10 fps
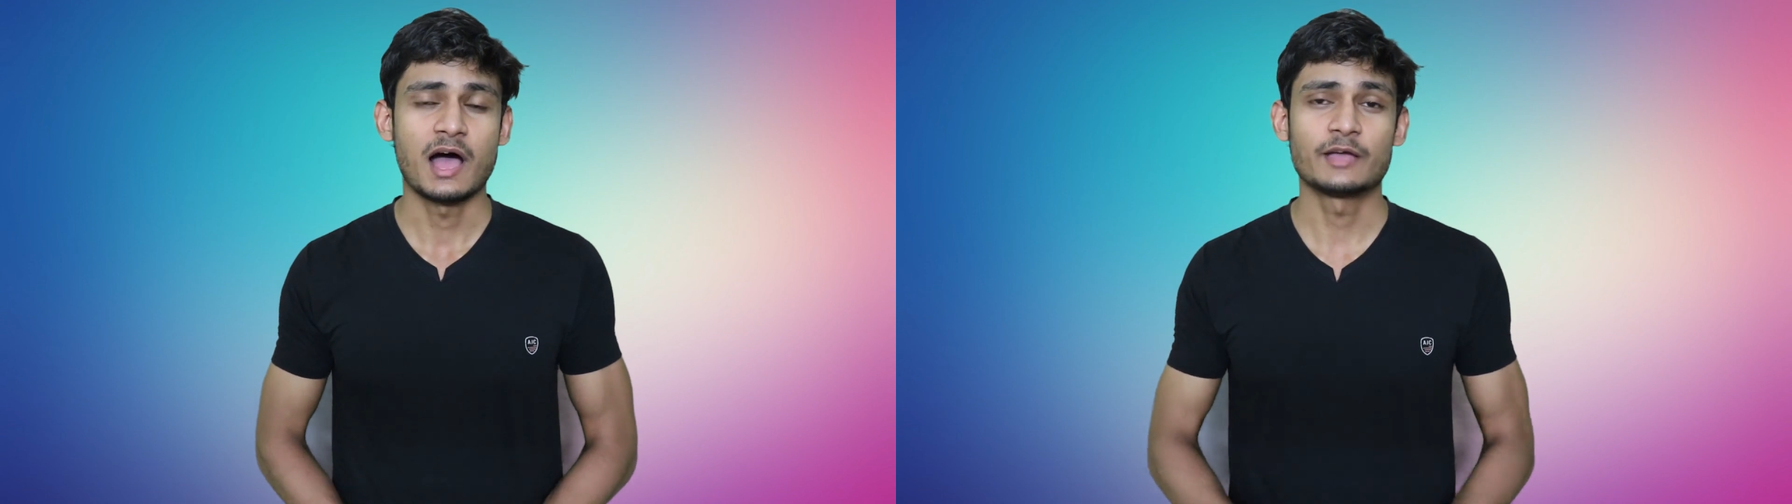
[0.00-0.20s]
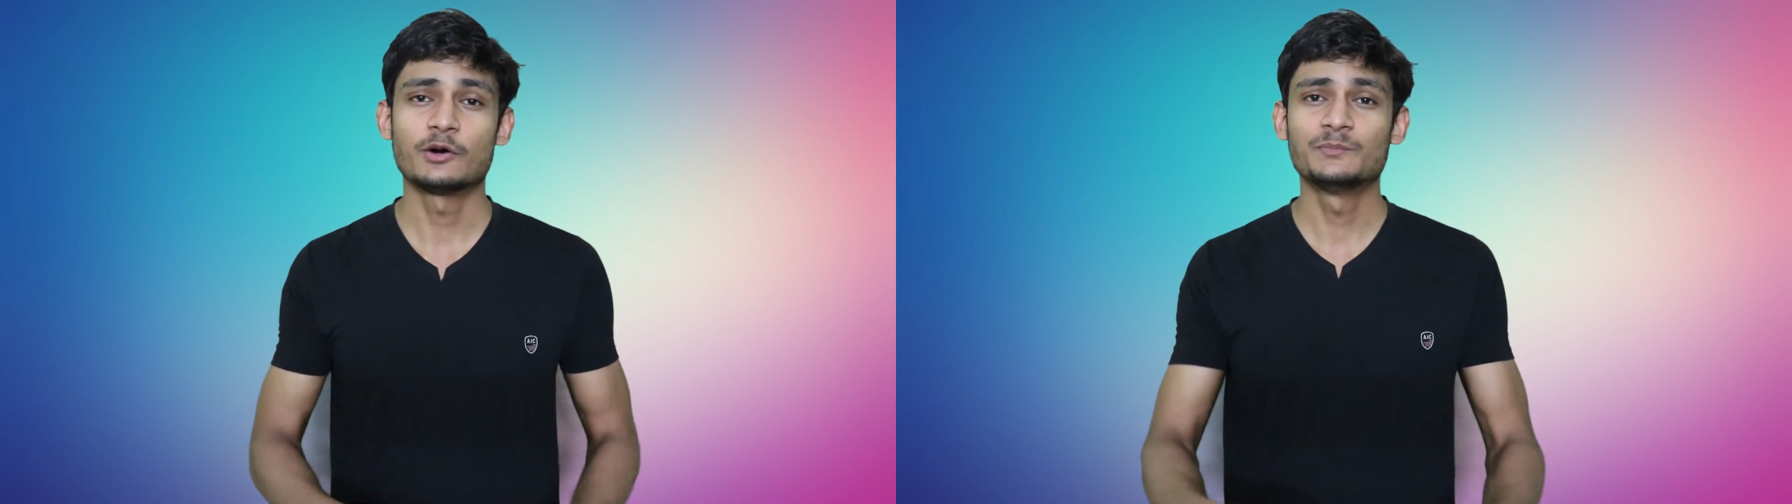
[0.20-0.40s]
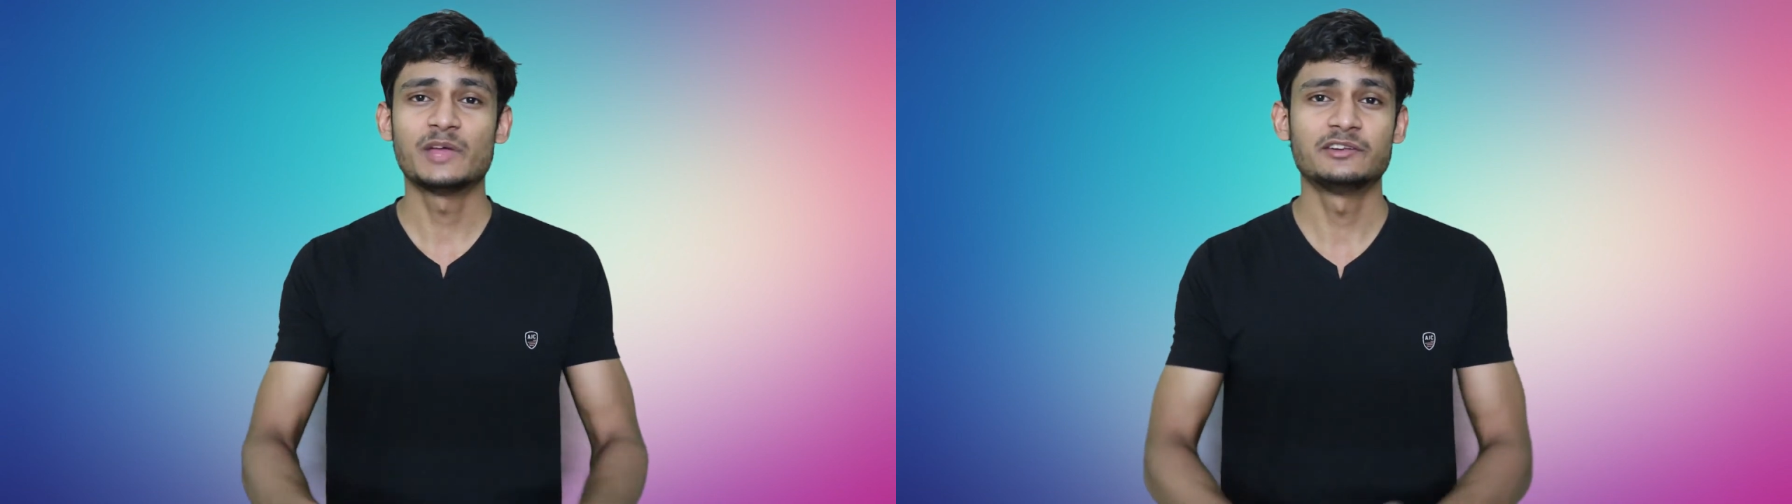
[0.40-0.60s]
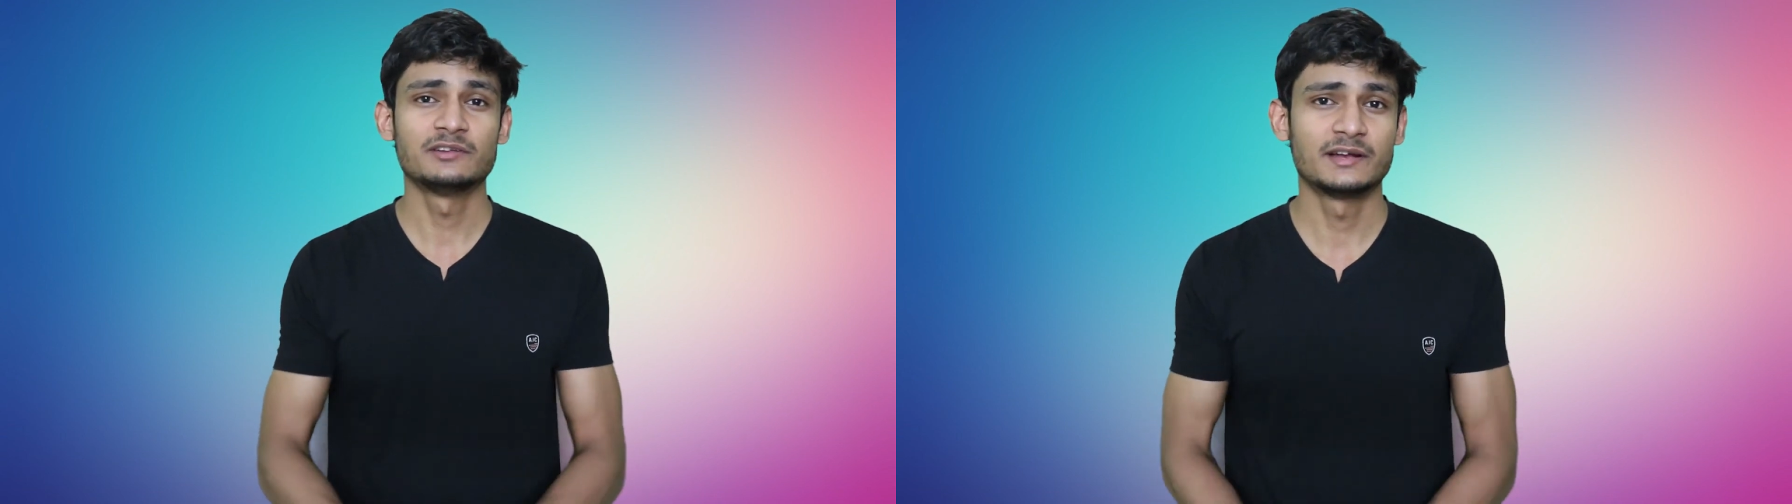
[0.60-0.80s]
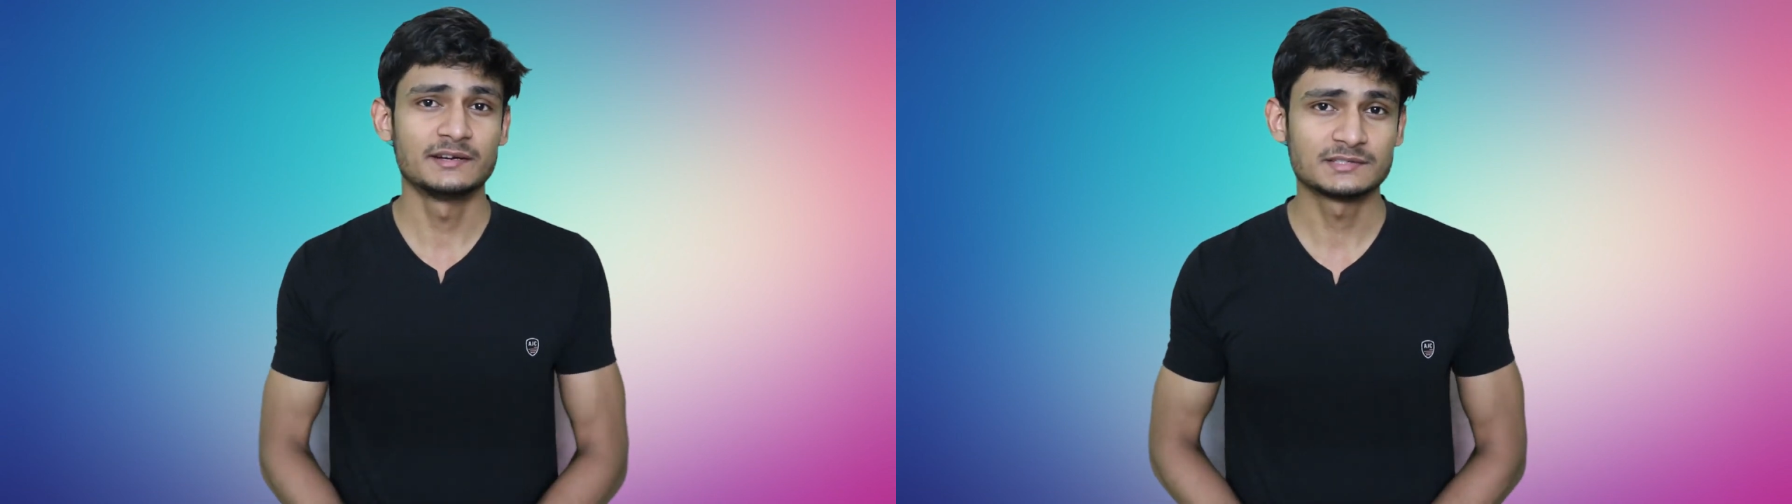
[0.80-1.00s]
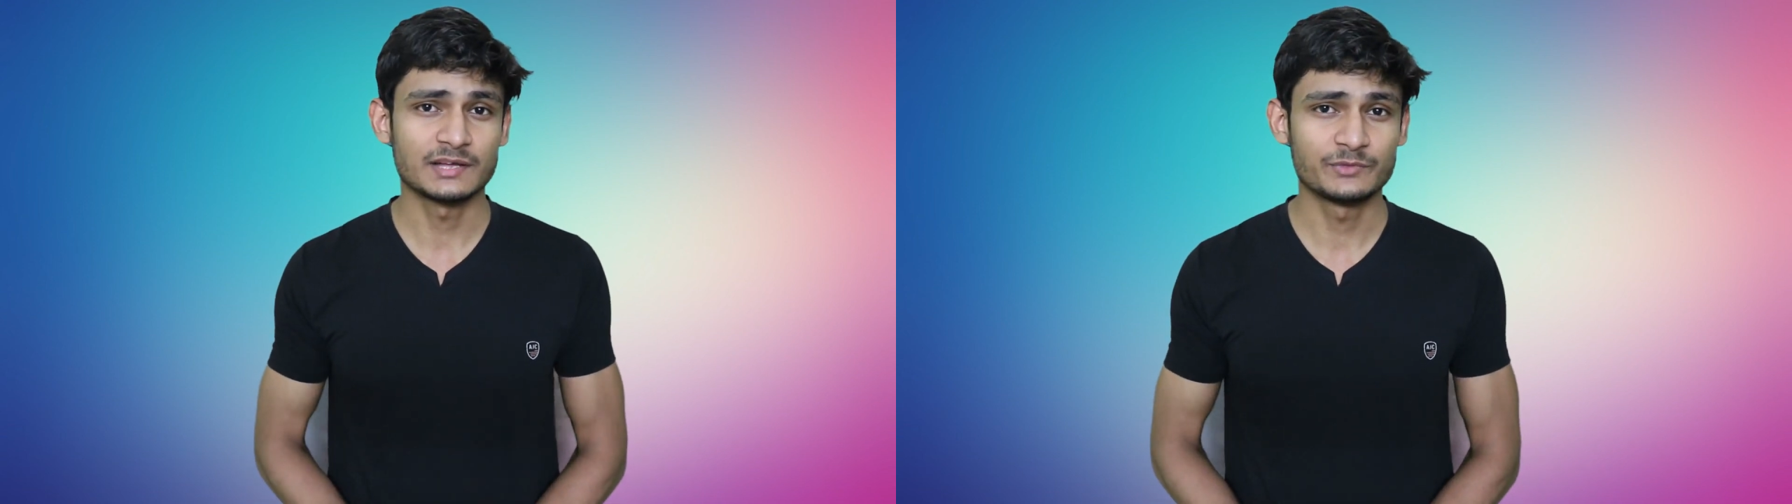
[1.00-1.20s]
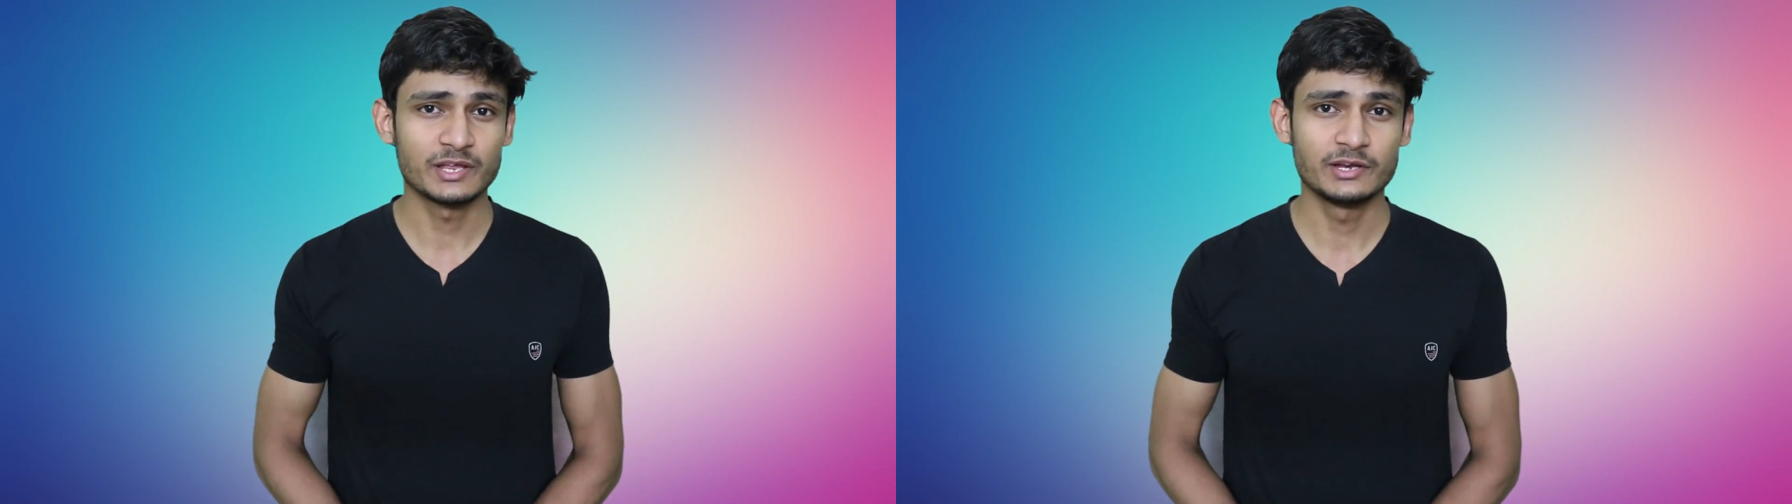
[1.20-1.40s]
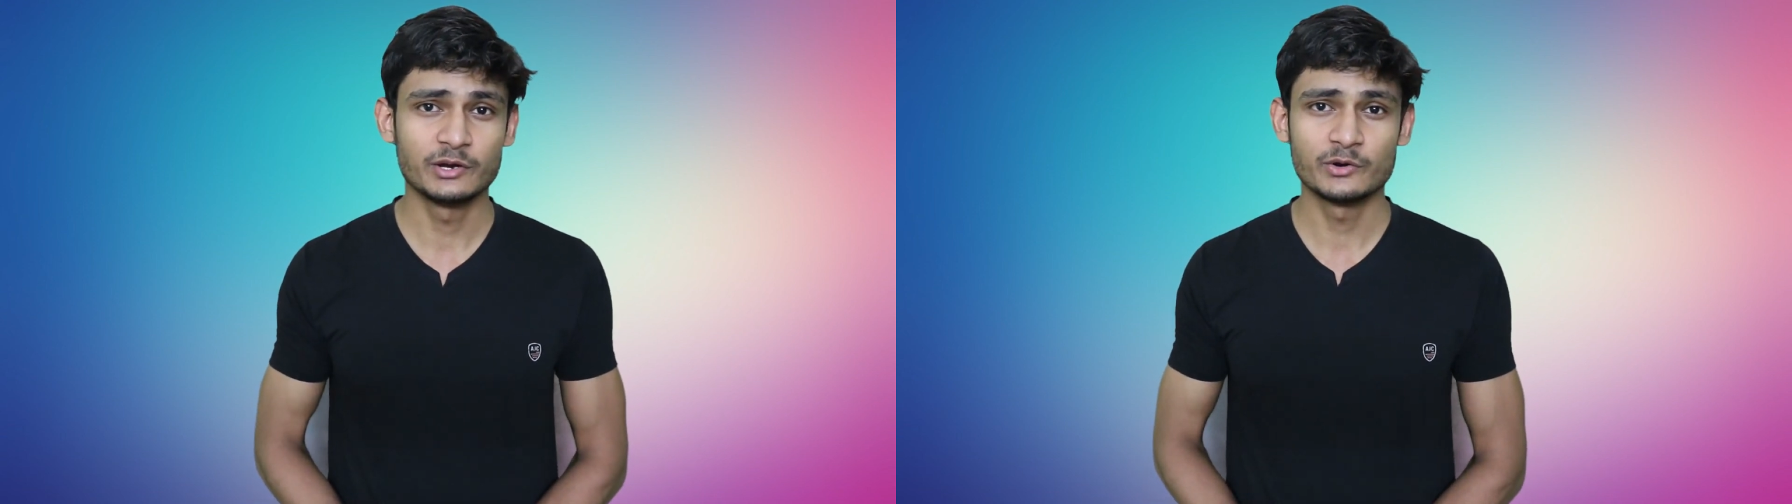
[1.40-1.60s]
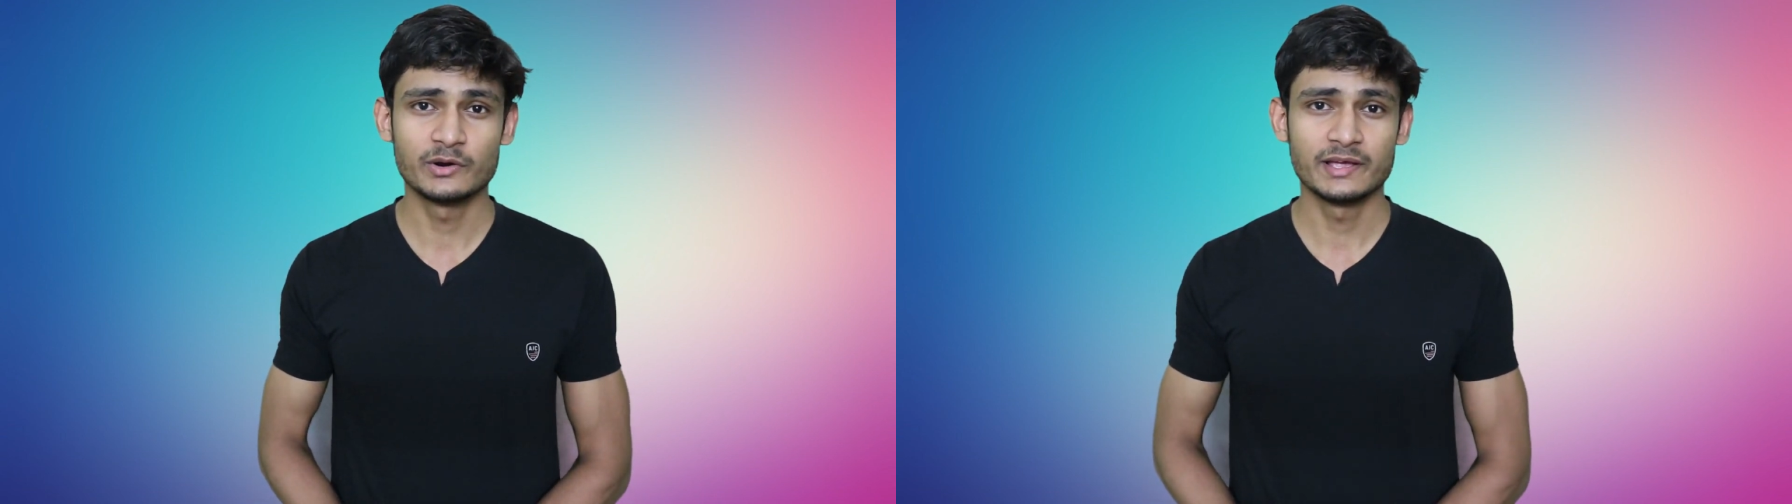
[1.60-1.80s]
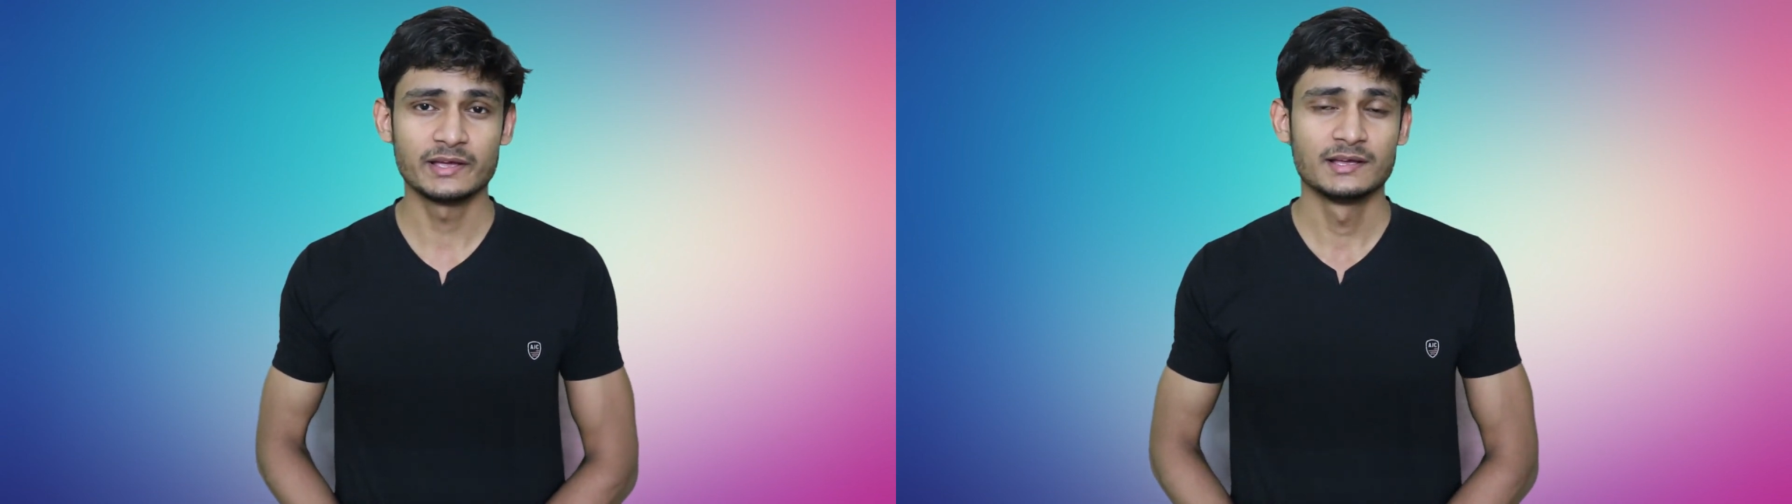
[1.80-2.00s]
I hope that you learned something new
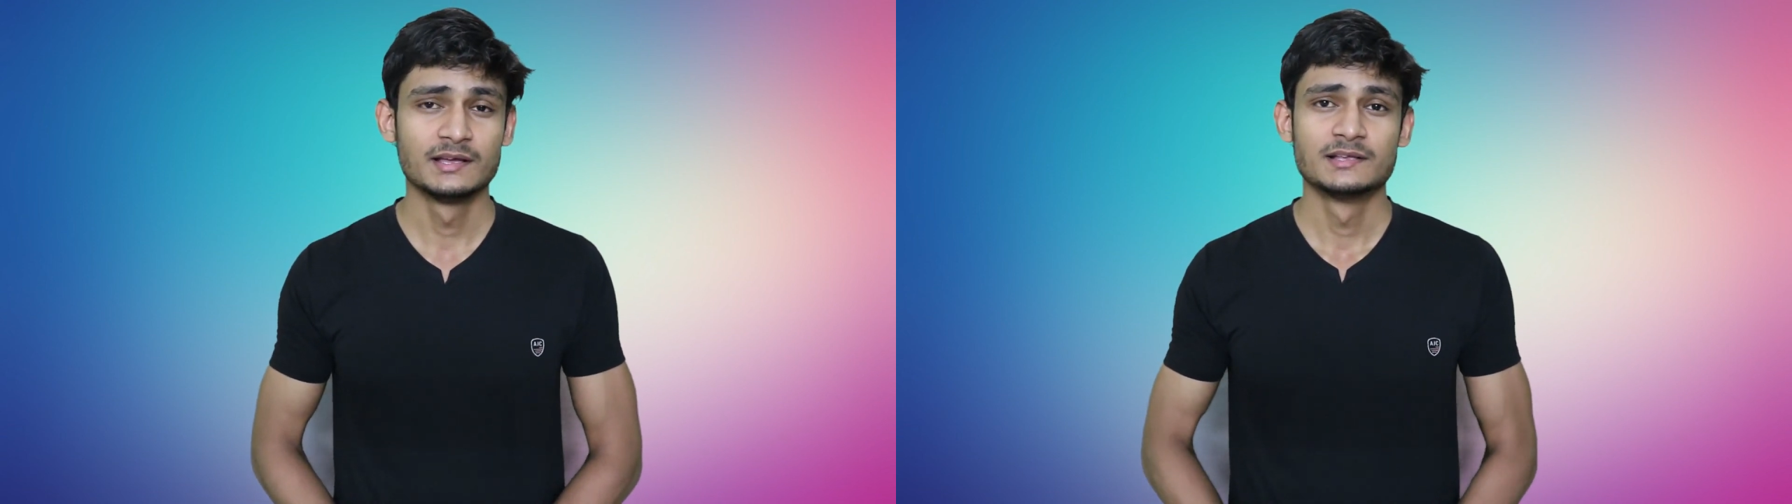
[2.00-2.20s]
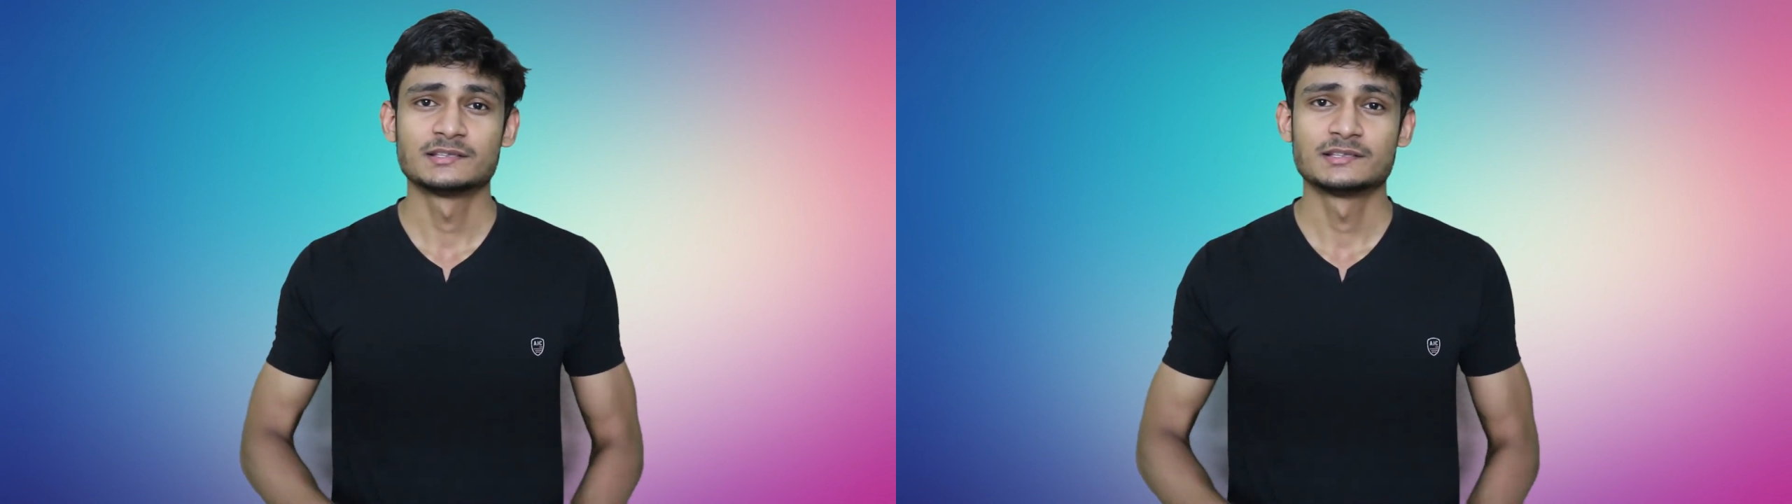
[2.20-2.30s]
today.